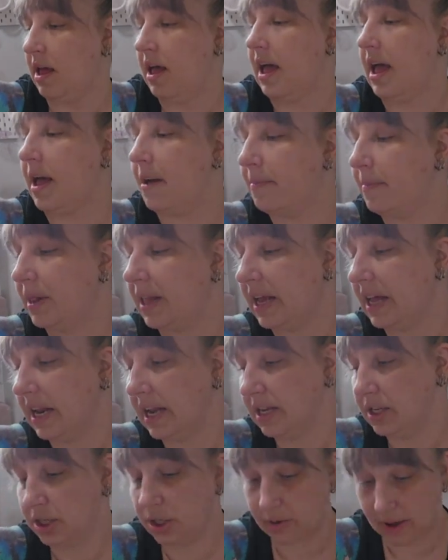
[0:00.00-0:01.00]
am
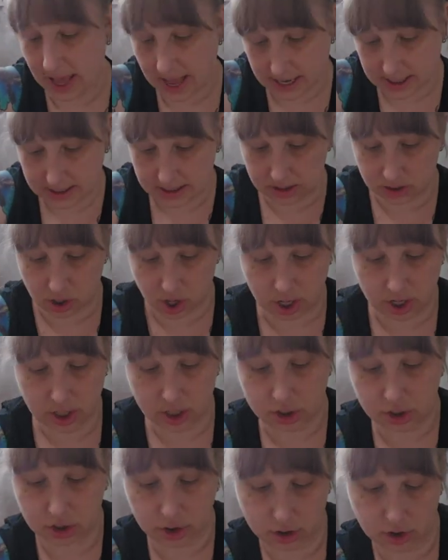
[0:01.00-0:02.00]
planning to cast this on
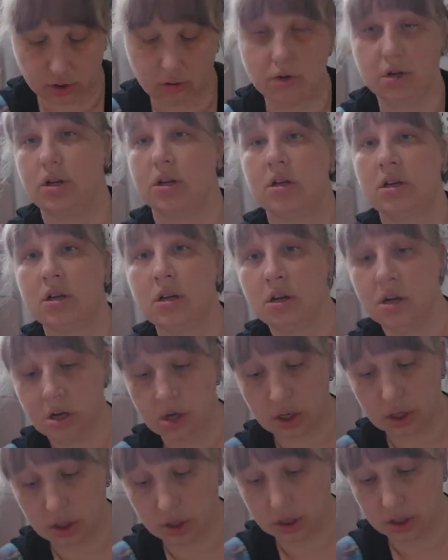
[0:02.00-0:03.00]
soon.
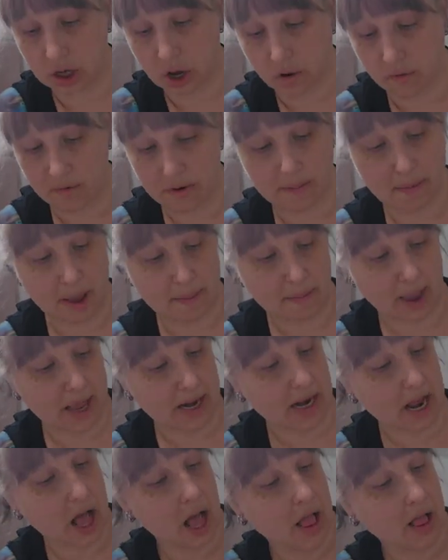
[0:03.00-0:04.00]
So for my main
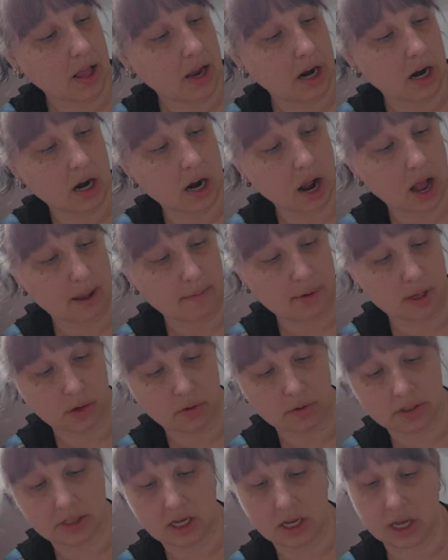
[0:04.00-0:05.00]
color, I'm
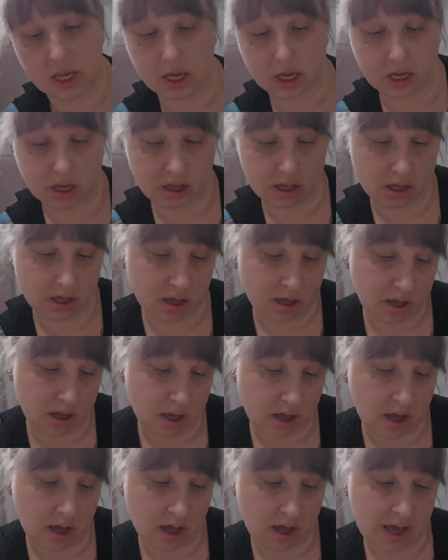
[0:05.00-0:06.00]
using
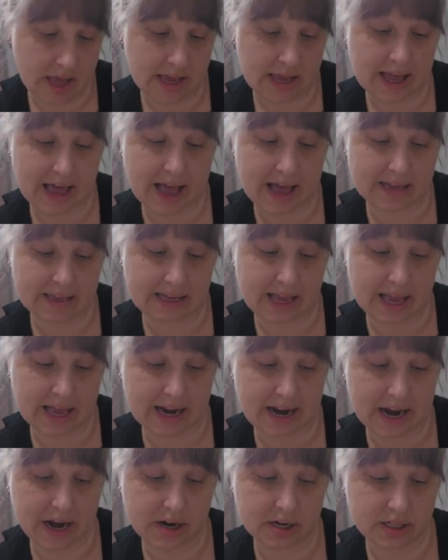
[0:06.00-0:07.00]
Cascade
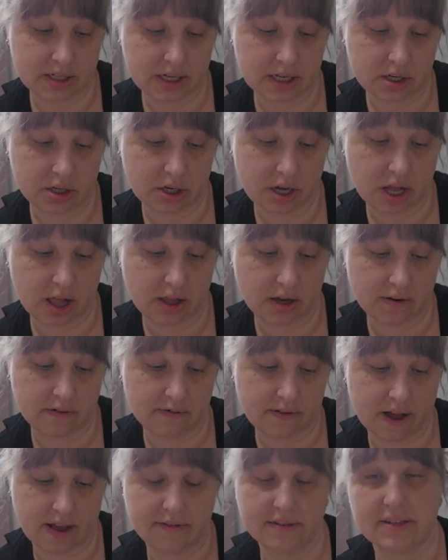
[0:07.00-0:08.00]
Heritage color
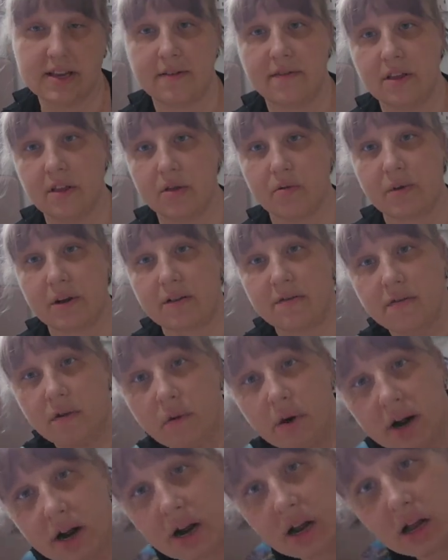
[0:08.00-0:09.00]

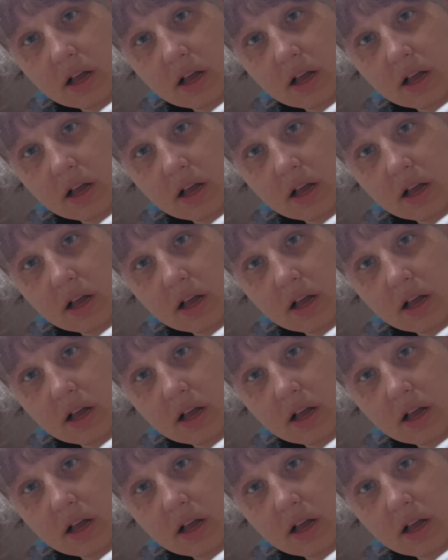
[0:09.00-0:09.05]
5734.